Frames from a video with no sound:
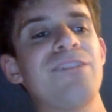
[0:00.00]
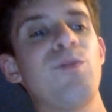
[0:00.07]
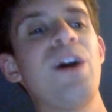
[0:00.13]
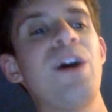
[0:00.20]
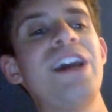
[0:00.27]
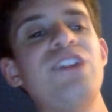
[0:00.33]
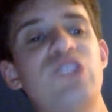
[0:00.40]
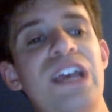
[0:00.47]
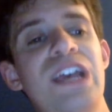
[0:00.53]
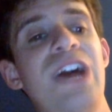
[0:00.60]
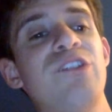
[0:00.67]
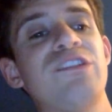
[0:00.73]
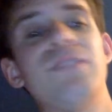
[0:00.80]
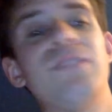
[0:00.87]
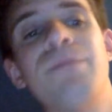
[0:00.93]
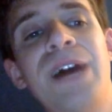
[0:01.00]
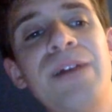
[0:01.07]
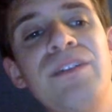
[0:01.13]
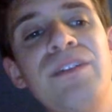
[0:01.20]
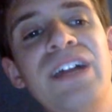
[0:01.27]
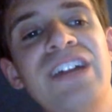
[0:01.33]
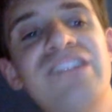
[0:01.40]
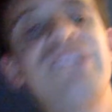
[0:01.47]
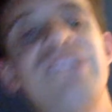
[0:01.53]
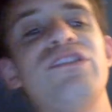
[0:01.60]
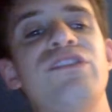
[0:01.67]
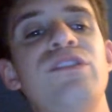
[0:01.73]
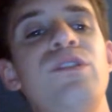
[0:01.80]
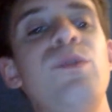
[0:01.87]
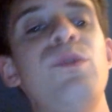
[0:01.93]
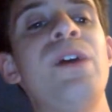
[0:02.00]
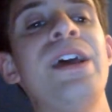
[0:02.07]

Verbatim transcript: why he challenged Bobby Lashley to